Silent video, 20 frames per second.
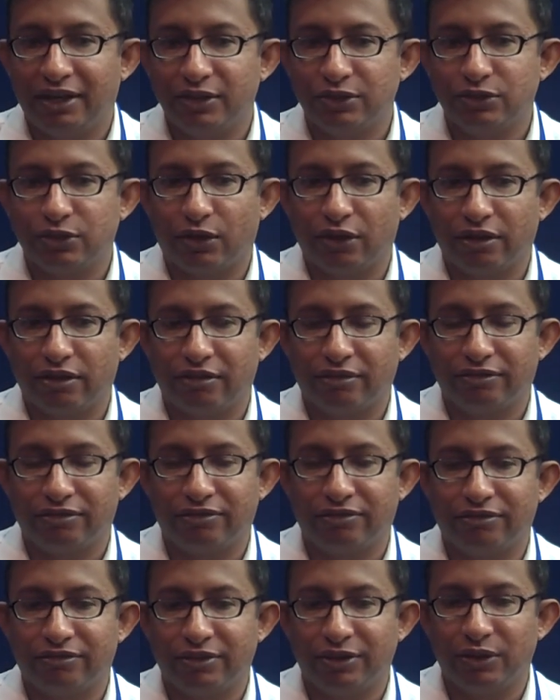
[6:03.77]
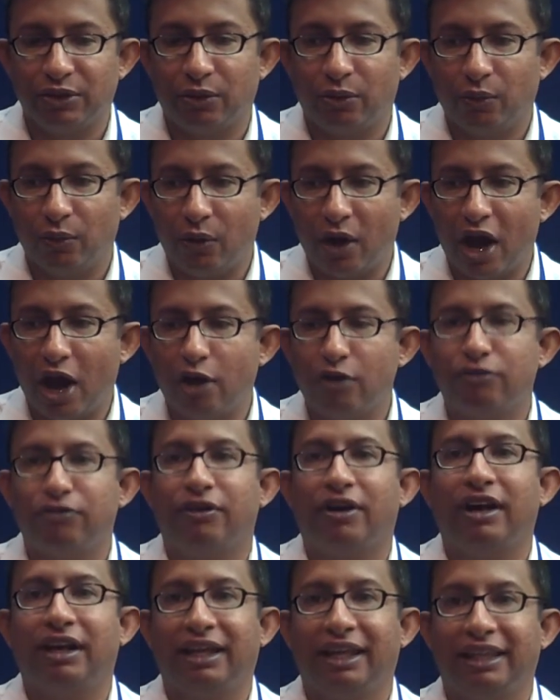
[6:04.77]
sort of how
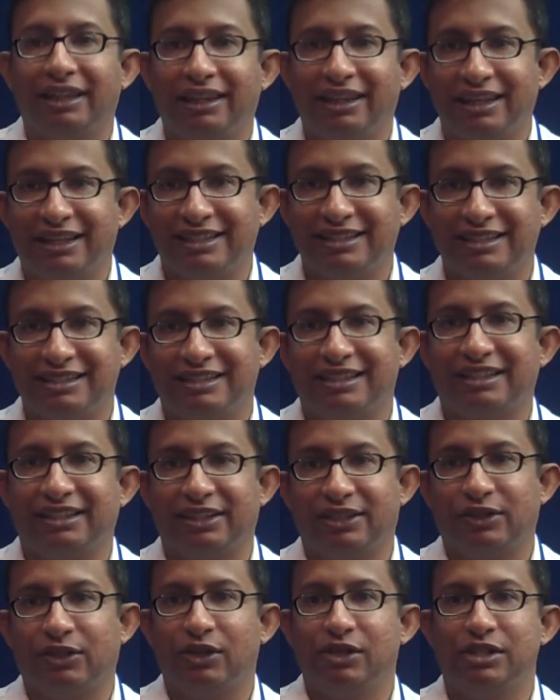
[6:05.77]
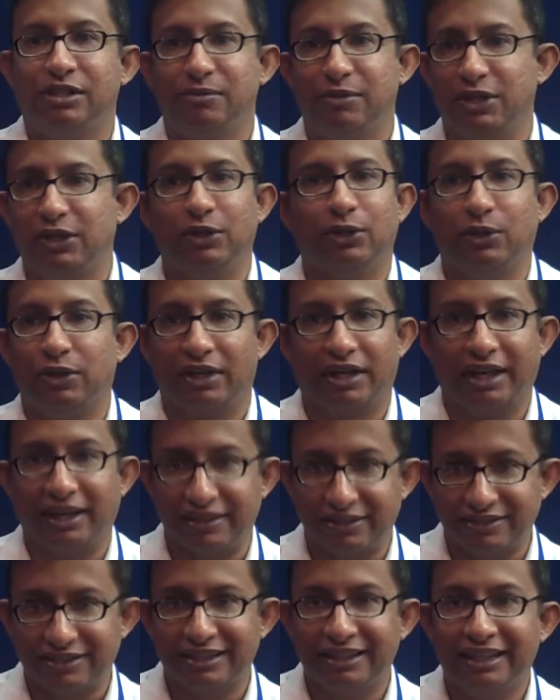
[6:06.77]
far can the existing technology be
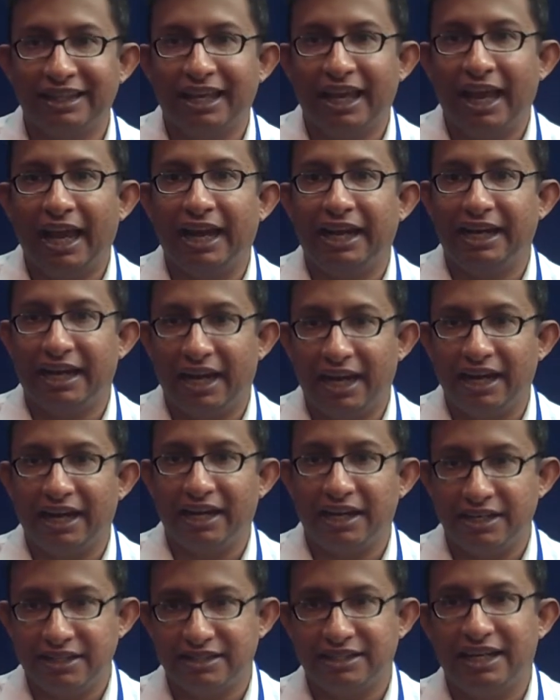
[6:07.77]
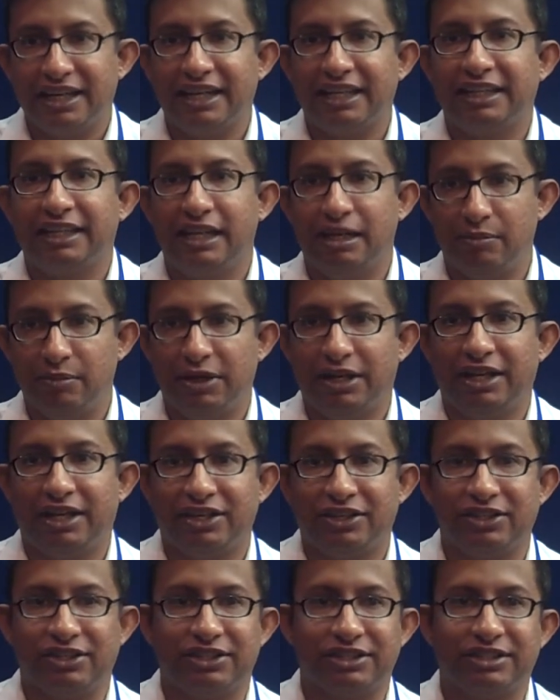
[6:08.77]
utilized, and understanding the
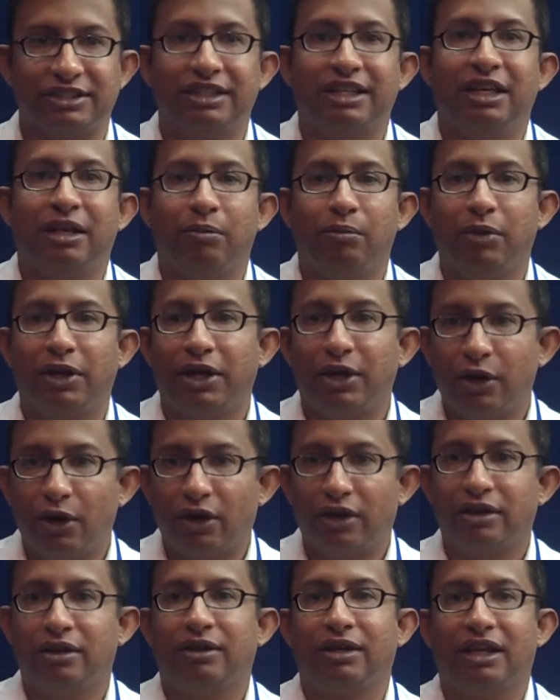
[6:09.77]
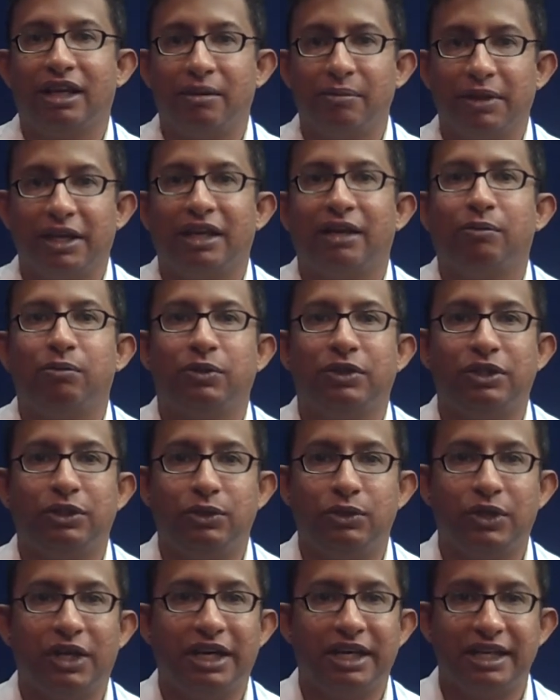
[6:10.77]
limitations, but not coming up with
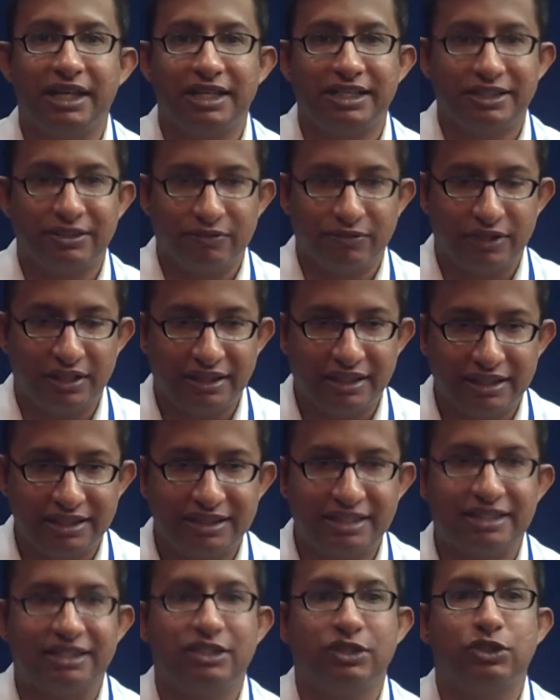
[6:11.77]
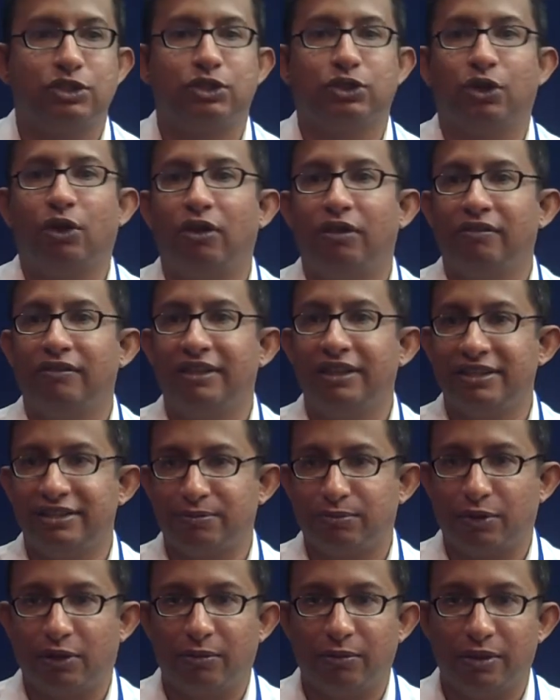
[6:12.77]
new ideas of that this doesn't solve this
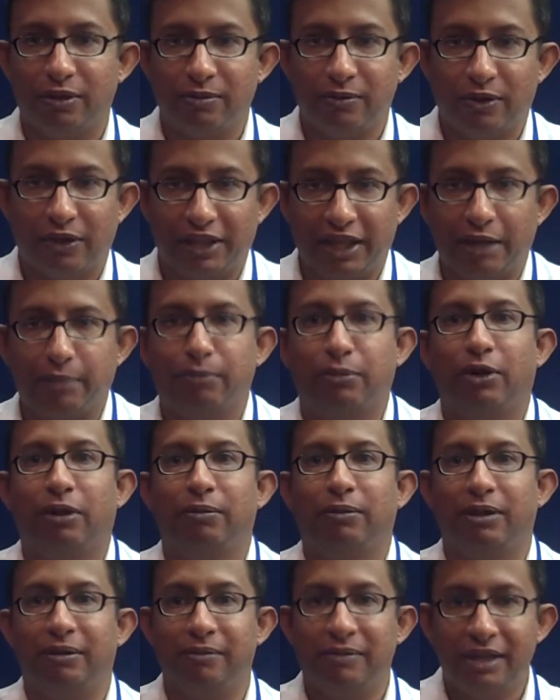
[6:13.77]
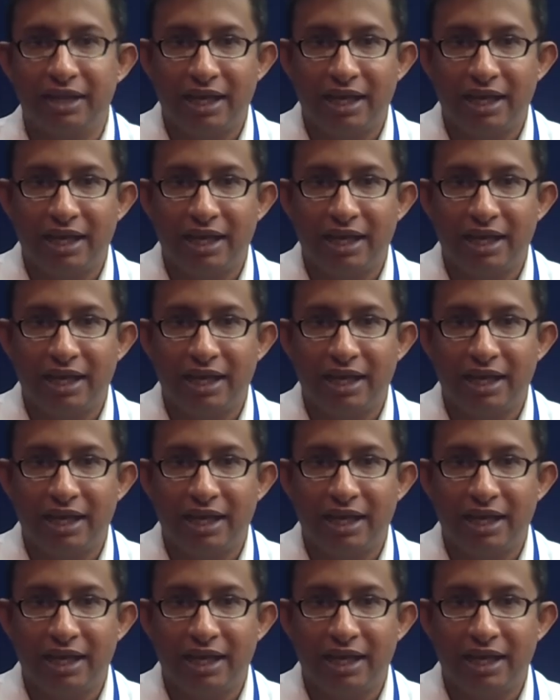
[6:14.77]
problem or that problem.